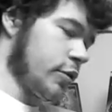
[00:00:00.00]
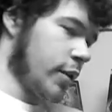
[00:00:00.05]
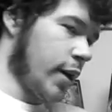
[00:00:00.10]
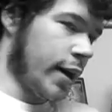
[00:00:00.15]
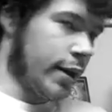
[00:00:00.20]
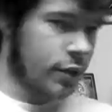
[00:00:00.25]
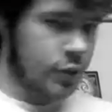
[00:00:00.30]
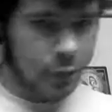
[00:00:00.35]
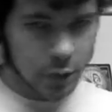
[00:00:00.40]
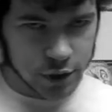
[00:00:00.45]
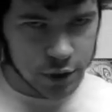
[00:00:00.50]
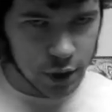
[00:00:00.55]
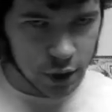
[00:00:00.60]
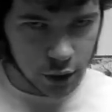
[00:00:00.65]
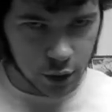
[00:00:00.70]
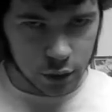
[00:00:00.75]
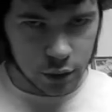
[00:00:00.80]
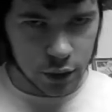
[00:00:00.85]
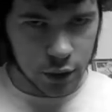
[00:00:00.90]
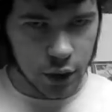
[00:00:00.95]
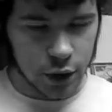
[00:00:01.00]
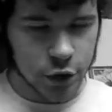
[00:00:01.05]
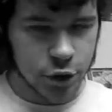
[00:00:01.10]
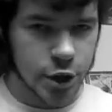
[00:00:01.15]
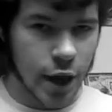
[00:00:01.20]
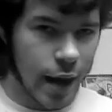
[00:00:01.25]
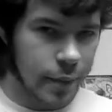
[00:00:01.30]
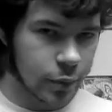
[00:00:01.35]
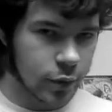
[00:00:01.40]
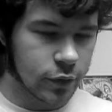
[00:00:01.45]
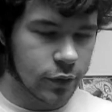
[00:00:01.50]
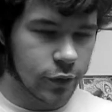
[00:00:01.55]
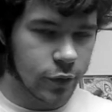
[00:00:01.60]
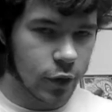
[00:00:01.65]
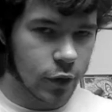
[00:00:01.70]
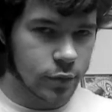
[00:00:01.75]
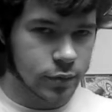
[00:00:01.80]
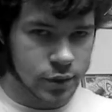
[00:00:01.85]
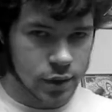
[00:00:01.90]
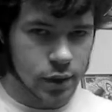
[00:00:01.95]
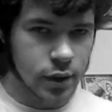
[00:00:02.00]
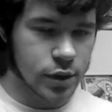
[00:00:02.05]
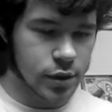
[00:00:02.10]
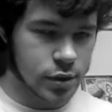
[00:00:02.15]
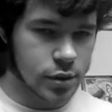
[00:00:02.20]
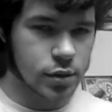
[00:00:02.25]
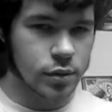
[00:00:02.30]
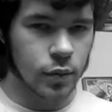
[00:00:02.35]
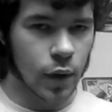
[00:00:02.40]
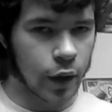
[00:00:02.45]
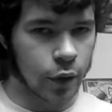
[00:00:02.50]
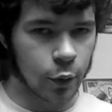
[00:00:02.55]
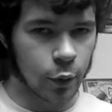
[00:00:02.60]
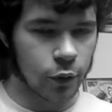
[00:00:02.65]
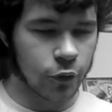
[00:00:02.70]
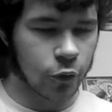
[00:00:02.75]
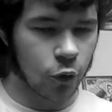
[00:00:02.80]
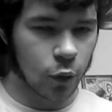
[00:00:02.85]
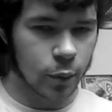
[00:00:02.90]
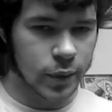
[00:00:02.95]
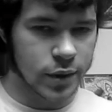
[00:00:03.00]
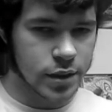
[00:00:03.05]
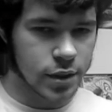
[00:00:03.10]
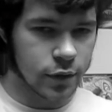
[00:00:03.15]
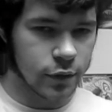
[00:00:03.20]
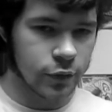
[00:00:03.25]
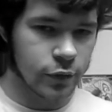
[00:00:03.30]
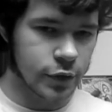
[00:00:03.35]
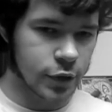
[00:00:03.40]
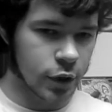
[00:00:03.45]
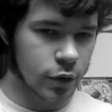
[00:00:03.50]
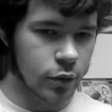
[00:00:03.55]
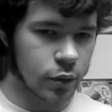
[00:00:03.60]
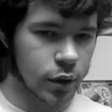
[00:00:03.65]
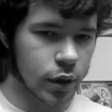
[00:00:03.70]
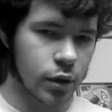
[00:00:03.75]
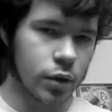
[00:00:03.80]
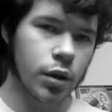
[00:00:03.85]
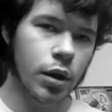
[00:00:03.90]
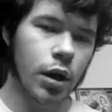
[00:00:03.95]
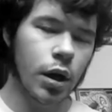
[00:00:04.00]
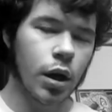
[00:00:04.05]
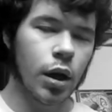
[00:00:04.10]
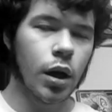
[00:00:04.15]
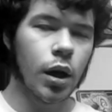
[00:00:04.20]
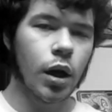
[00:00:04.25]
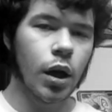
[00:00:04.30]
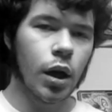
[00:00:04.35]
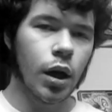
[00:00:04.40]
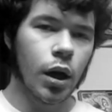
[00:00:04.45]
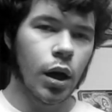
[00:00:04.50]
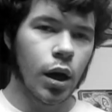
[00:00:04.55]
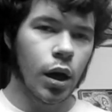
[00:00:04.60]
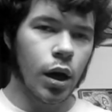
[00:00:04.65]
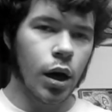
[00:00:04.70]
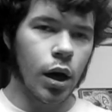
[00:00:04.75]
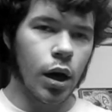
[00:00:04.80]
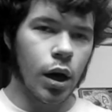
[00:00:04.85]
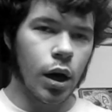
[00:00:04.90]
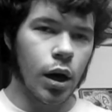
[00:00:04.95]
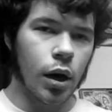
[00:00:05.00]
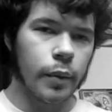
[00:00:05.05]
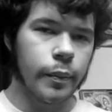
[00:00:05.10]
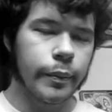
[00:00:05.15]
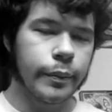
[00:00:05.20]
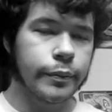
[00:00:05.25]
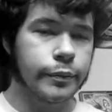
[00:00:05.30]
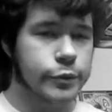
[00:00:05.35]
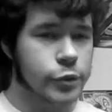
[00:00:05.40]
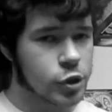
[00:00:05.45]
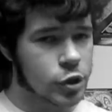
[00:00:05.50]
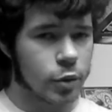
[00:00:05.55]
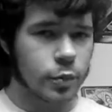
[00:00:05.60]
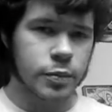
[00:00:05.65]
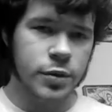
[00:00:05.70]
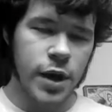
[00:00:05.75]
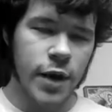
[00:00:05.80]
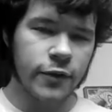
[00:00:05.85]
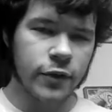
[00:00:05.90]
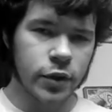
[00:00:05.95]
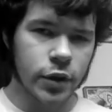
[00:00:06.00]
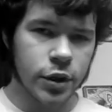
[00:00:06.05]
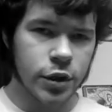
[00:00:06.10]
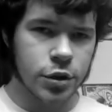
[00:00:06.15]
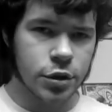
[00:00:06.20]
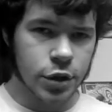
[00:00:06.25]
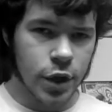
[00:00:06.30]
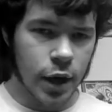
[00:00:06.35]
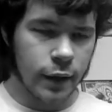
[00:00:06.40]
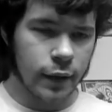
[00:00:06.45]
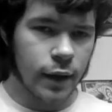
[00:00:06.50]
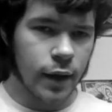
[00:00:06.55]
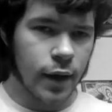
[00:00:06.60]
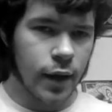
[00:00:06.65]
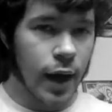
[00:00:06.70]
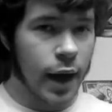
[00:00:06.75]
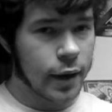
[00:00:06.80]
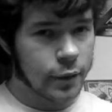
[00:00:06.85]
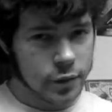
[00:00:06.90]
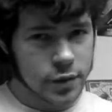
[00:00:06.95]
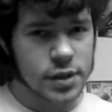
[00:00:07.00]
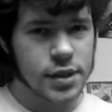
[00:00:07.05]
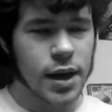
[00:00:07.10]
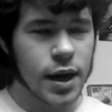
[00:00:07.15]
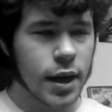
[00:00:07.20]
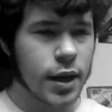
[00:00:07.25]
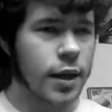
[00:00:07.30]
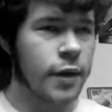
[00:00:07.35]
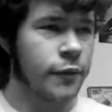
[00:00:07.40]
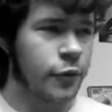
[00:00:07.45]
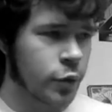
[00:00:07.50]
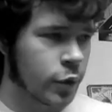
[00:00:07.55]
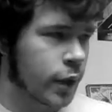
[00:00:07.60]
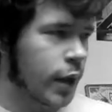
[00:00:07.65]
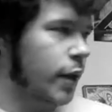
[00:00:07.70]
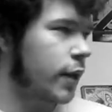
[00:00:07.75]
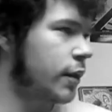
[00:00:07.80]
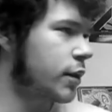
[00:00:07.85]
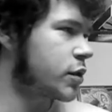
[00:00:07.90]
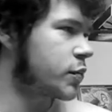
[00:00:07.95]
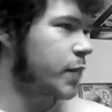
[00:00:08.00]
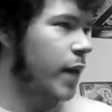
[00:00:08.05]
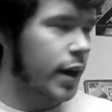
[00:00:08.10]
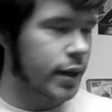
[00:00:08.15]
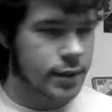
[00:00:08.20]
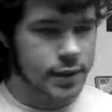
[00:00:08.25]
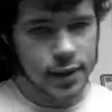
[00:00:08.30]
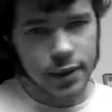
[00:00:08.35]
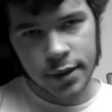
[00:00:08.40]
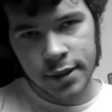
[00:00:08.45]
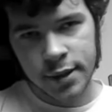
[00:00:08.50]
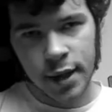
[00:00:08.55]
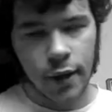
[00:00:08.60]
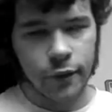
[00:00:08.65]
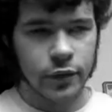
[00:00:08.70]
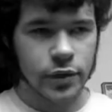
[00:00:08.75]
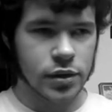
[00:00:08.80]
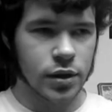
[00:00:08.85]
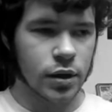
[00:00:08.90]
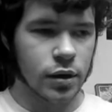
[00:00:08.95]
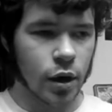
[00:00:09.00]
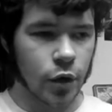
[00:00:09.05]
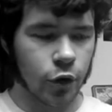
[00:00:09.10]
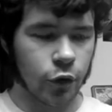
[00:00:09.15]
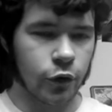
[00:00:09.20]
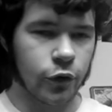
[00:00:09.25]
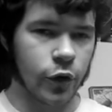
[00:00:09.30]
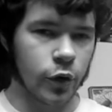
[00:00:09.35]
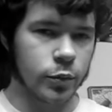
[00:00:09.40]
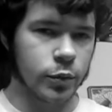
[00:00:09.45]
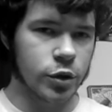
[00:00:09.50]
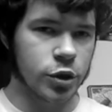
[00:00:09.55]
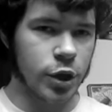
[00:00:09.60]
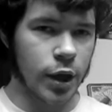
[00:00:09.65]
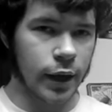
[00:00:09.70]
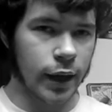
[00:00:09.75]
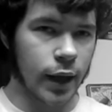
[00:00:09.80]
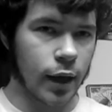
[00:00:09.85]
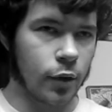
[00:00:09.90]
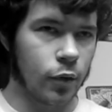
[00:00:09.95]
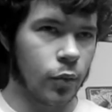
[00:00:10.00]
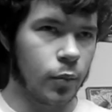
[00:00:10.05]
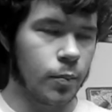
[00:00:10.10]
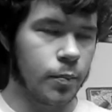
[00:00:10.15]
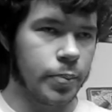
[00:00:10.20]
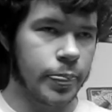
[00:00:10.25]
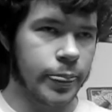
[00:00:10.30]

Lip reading: tracks, particularly on Chaplin films, and he's rather informative generally. So definitely check that. I would say if you're getting this box set, it's obviously another film to check out.